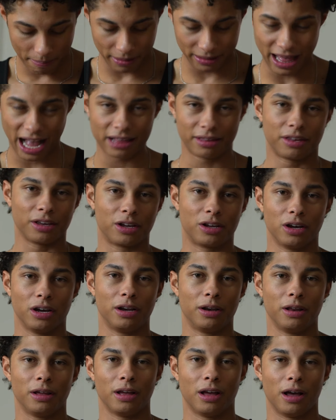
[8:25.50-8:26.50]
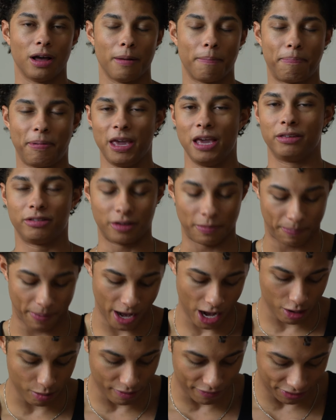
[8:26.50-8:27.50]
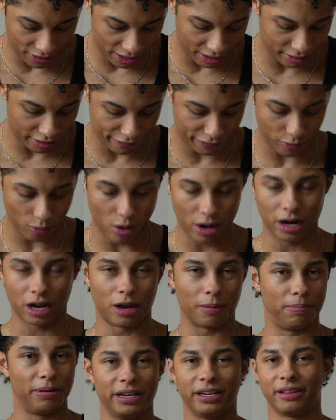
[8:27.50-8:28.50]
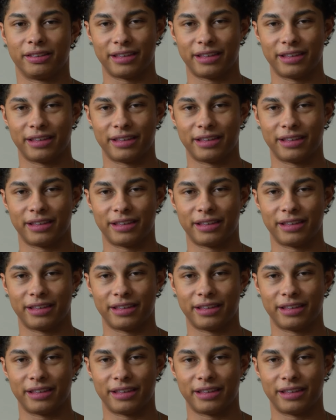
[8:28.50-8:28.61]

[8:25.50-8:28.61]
but that's a good piece to pair with this if you want to complete the